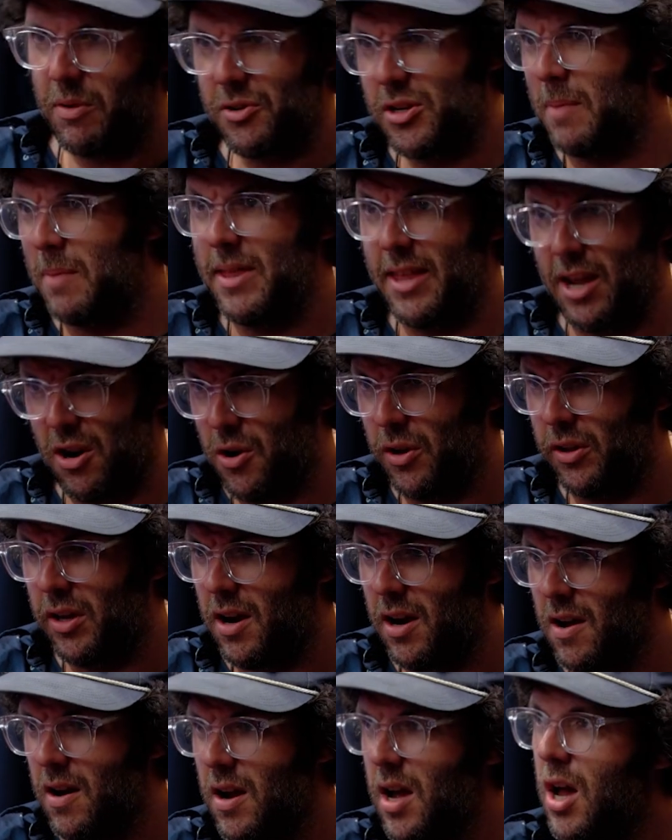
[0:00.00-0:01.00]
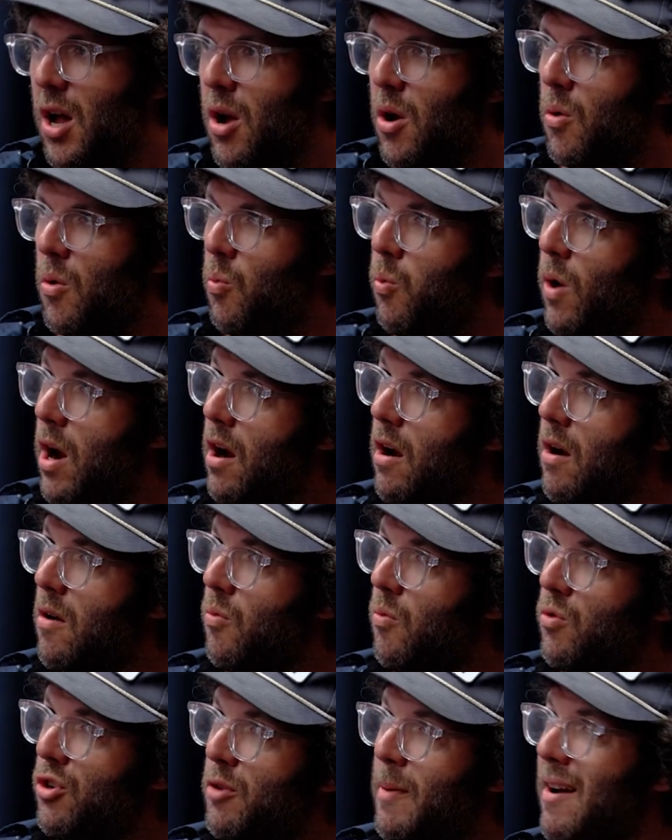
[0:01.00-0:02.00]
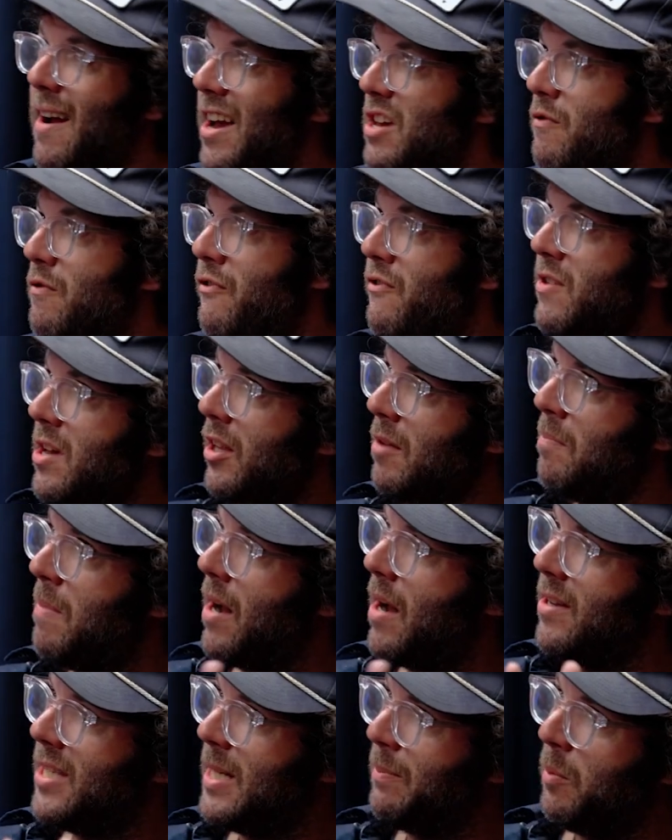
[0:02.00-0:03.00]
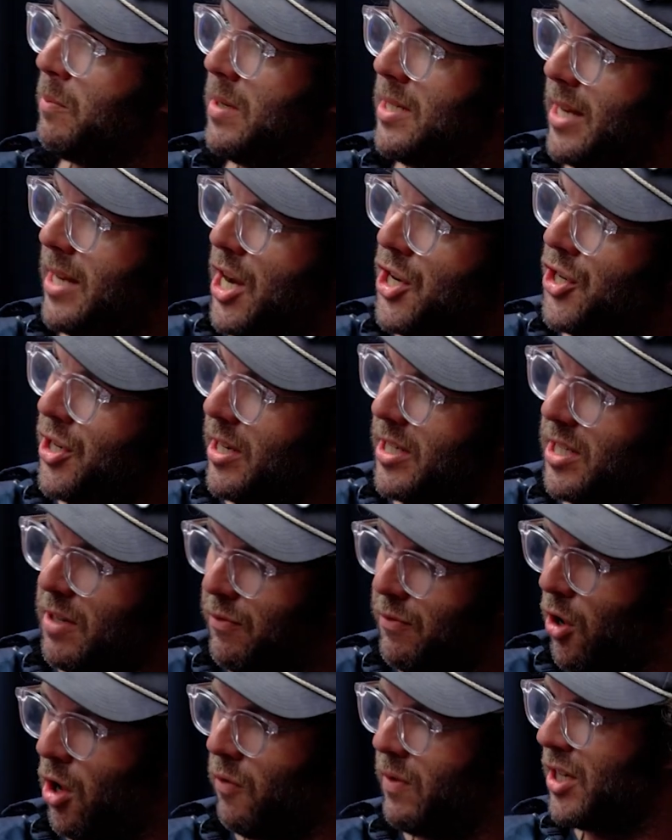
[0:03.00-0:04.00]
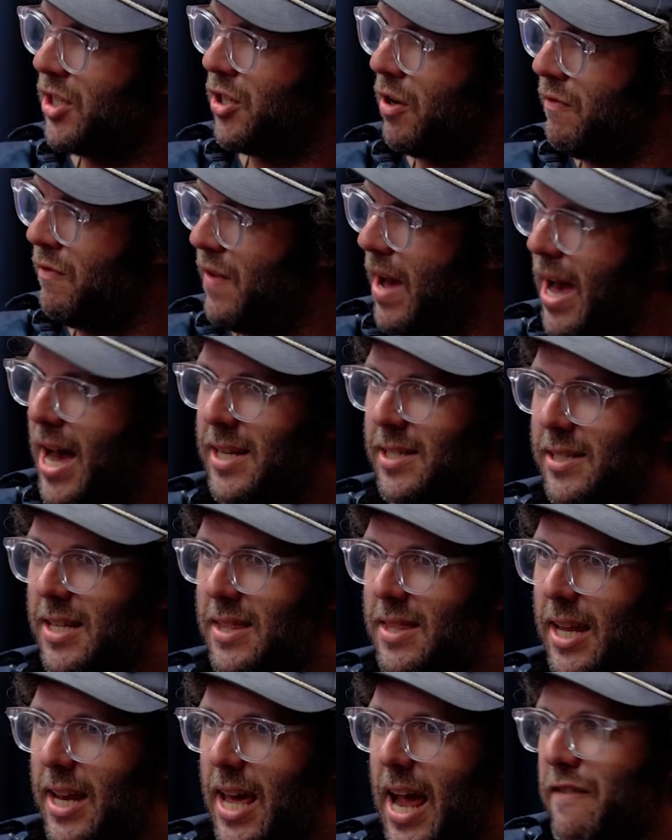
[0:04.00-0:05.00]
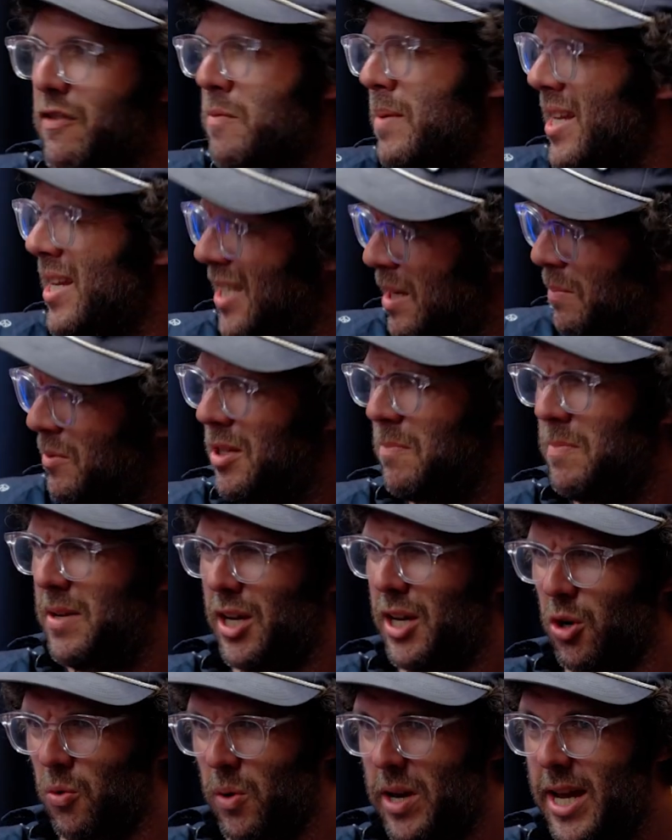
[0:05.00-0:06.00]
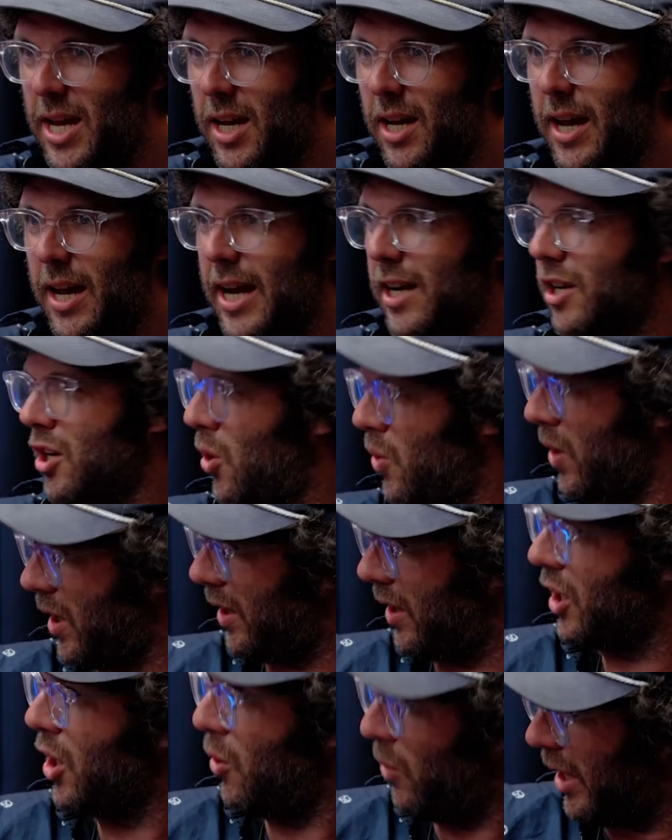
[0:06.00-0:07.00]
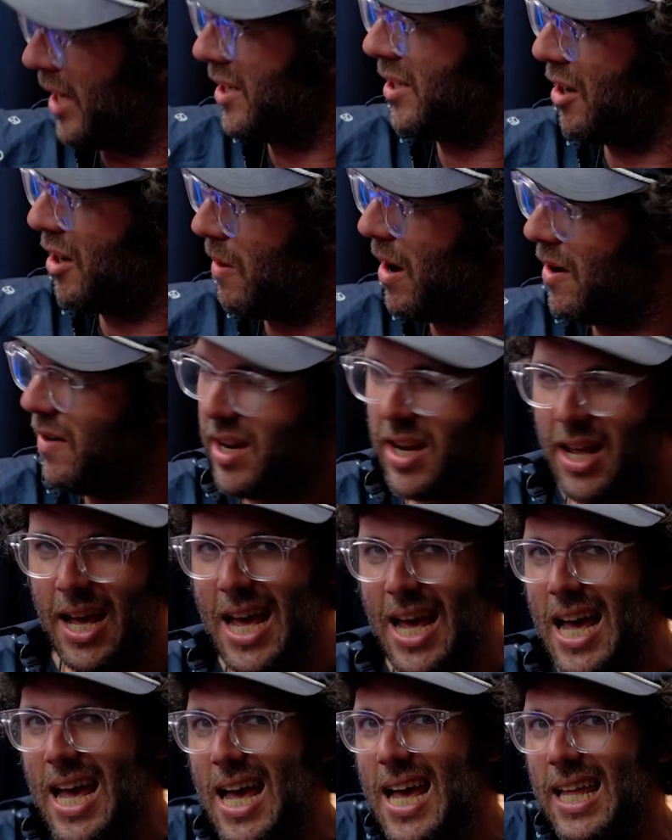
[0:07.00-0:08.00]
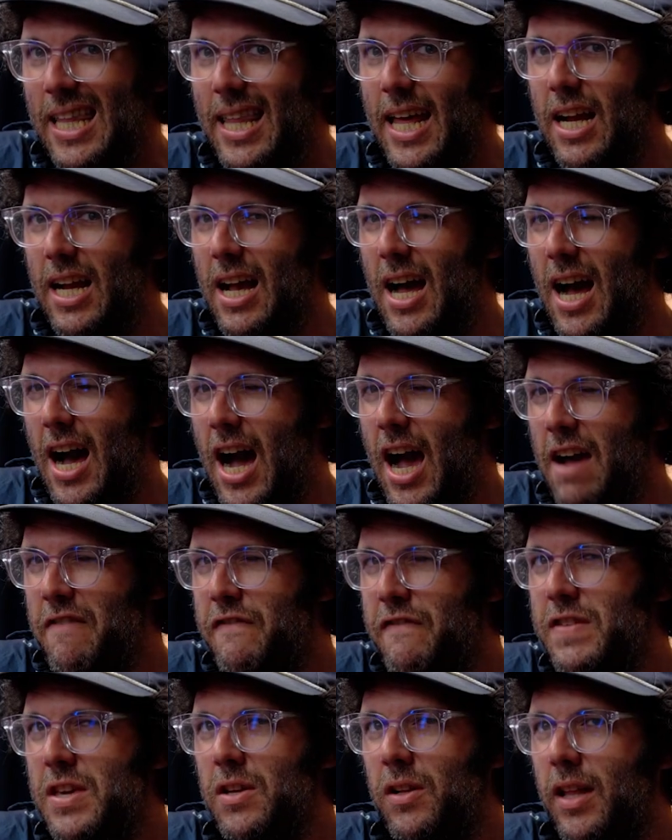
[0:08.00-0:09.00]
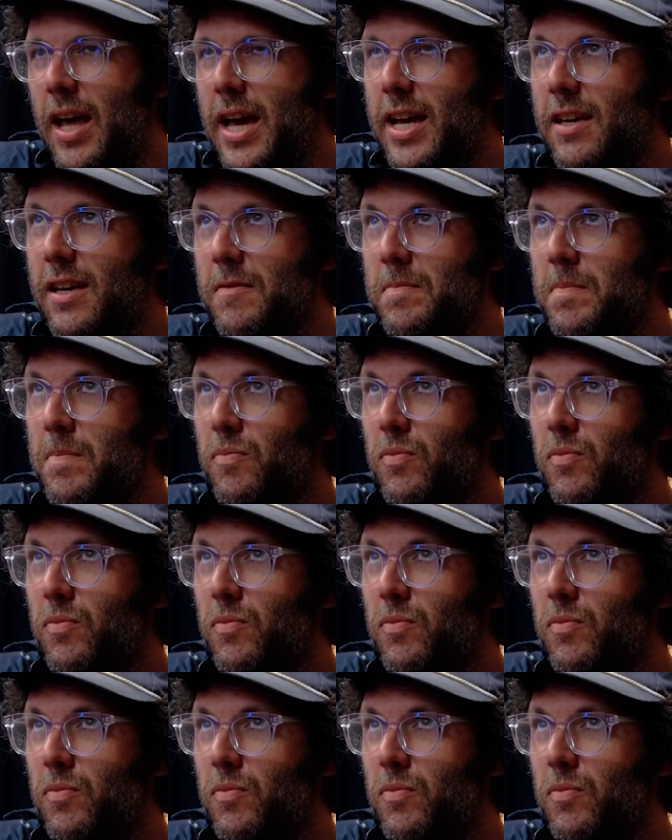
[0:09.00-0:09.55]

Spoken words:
we were talking about that earlier, where no matter how you feel about its implementation, it's evolving so fast and that everybody seems to be agreeing and coalescing around it. Like, I feel like,